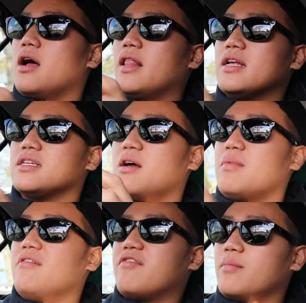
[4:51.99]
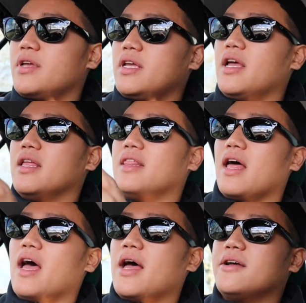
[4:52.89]
that's not meant for me, and
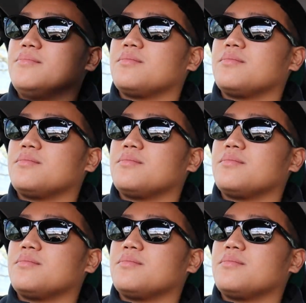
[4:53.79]
that